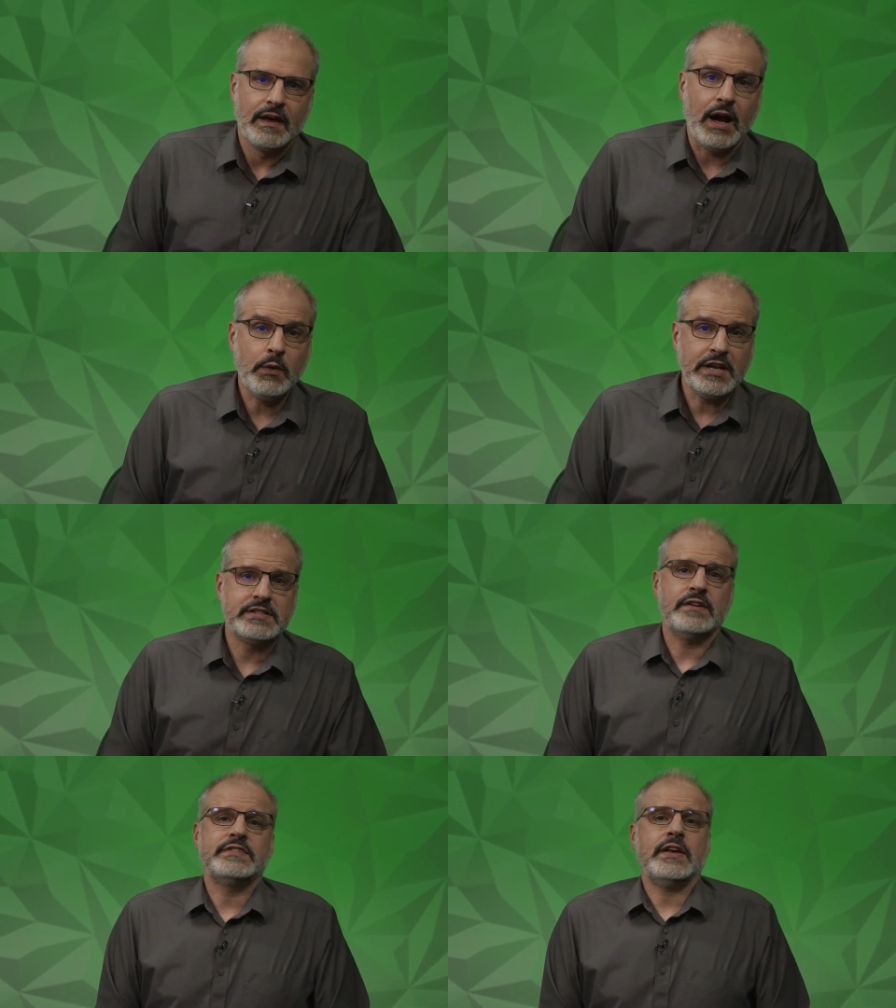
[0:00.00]
I want to
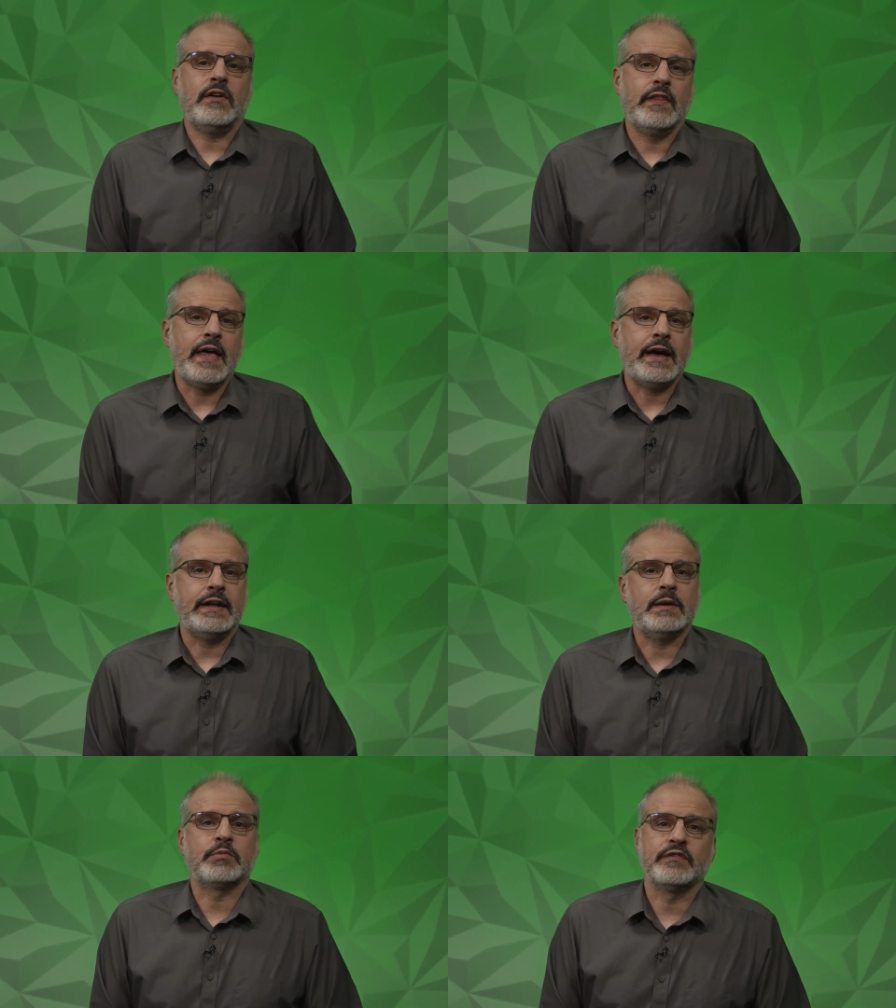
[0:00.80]
dovetail on that
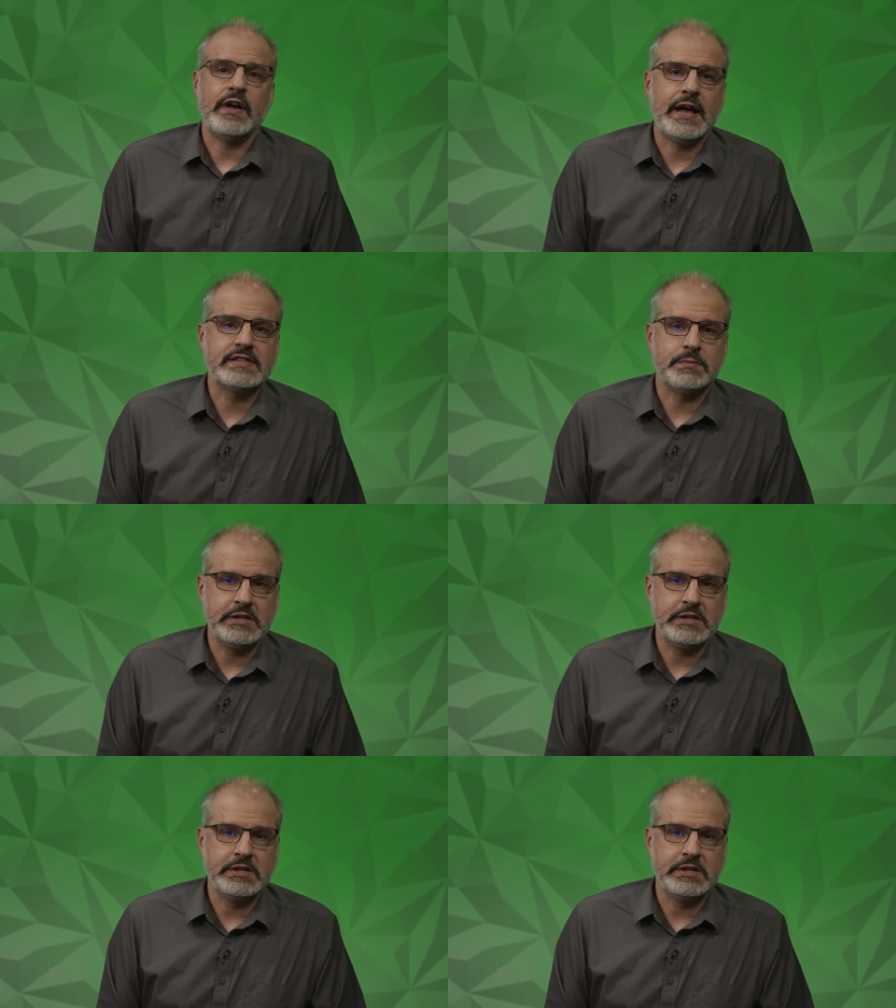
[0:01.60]
and provide some